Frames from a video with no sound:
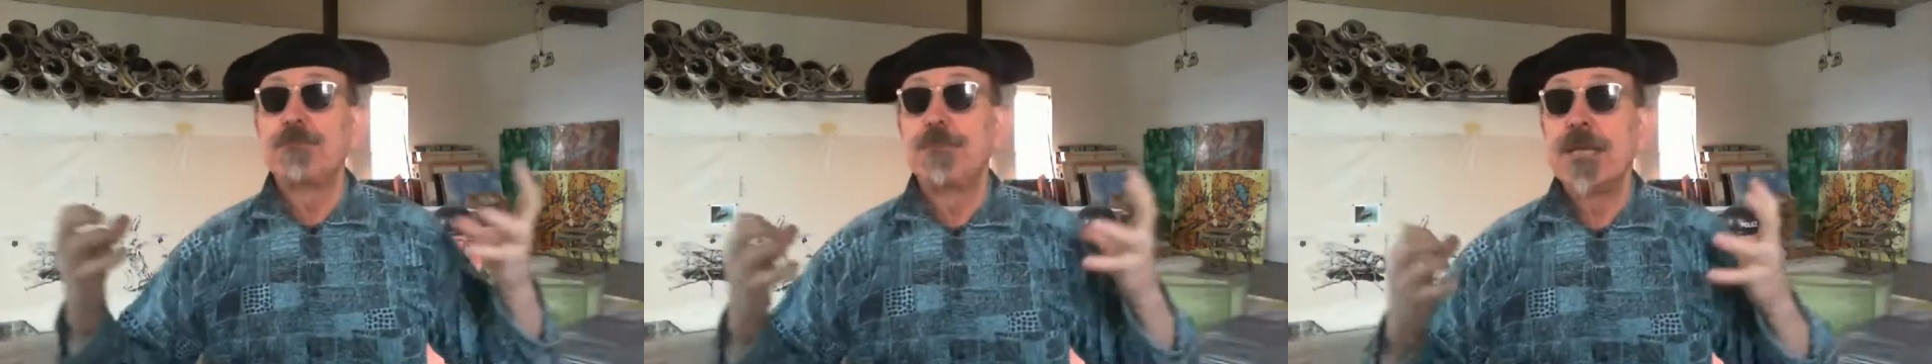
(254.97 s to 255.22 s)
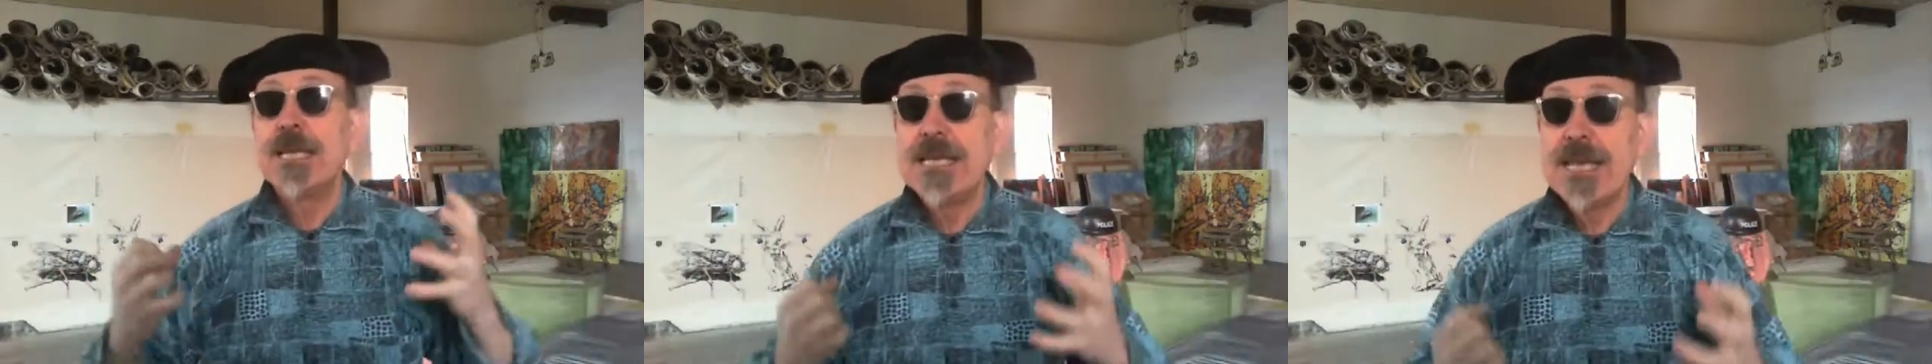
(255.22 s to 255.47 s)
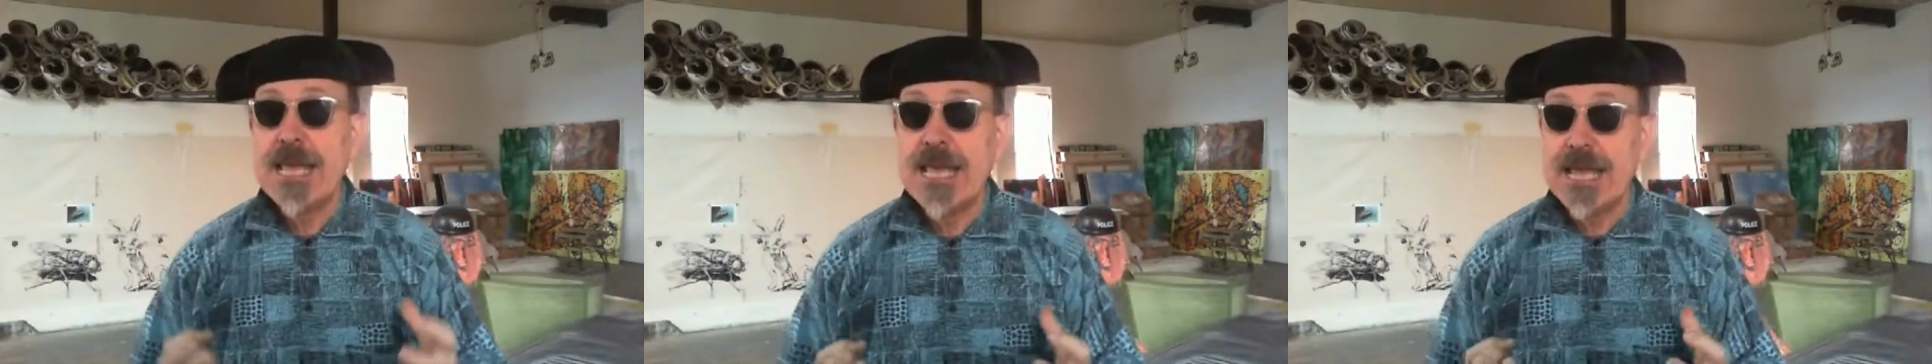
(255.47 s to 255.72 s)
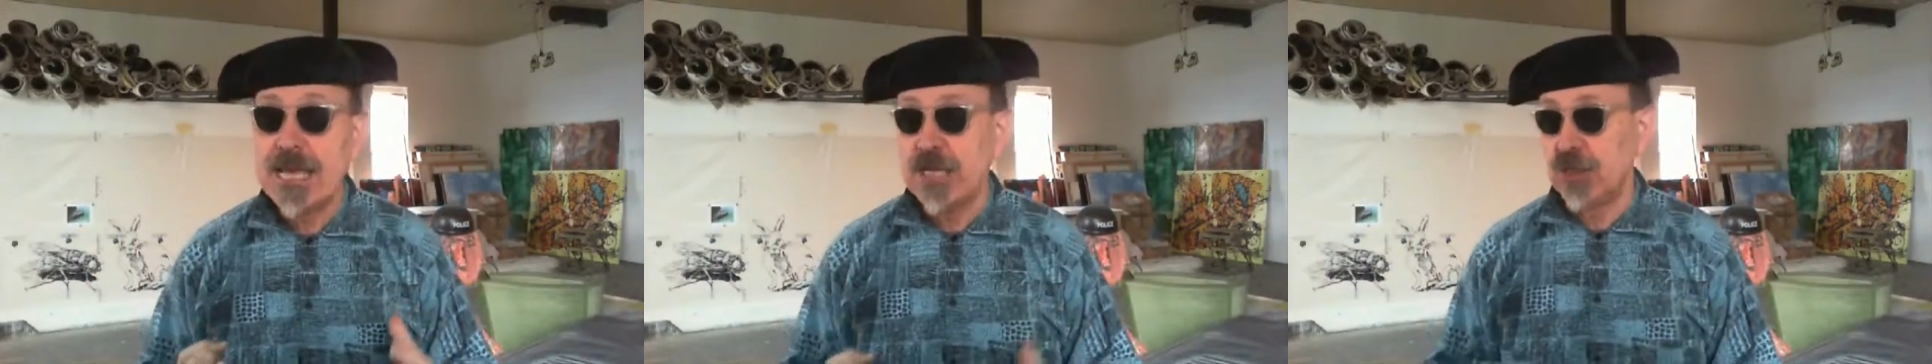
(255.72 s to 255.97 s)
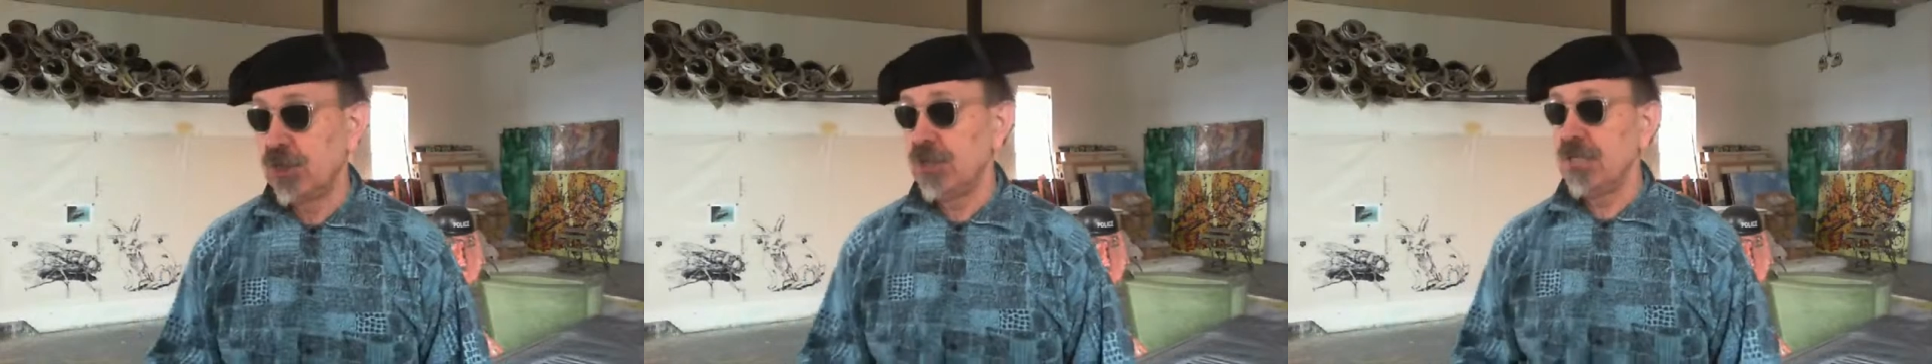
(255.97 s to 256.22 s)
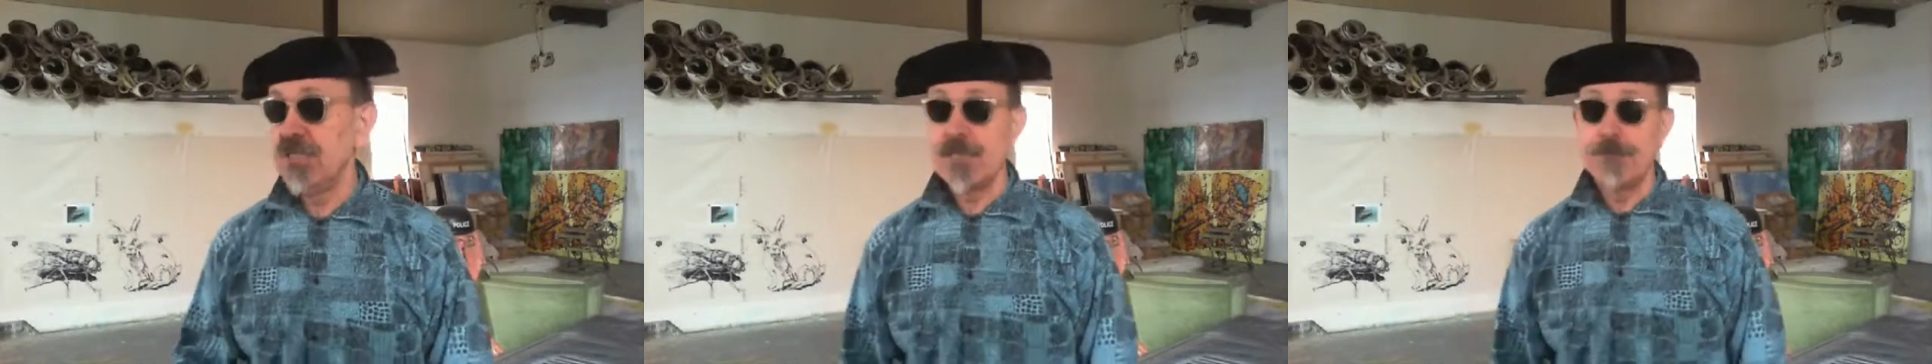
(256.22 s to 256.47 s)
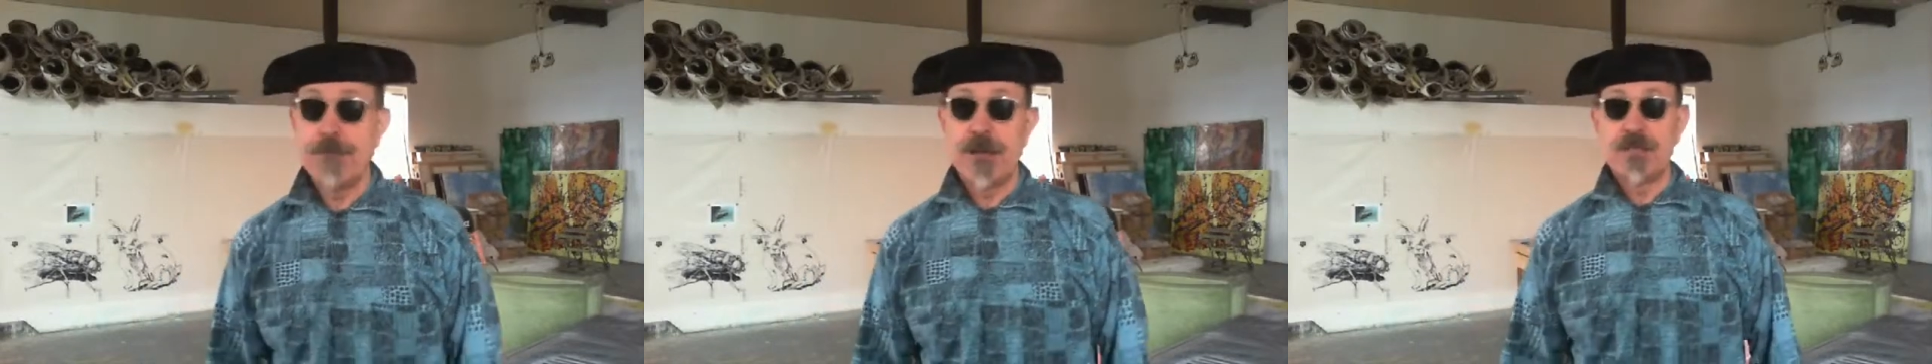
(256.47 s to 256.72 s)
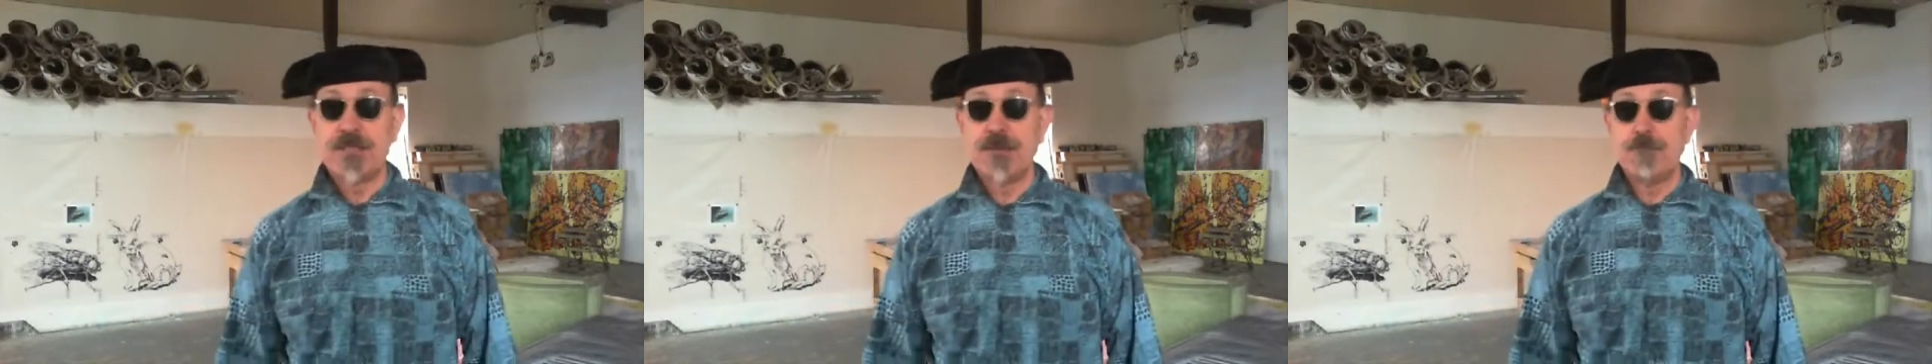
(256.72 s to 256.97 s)
explanations
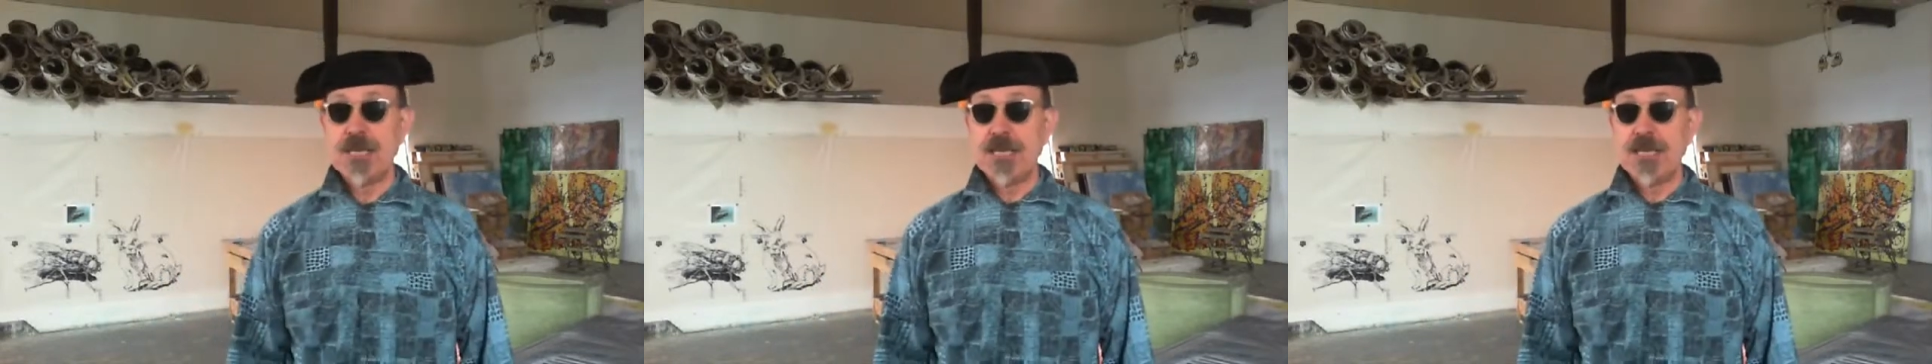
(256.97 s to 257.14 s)
about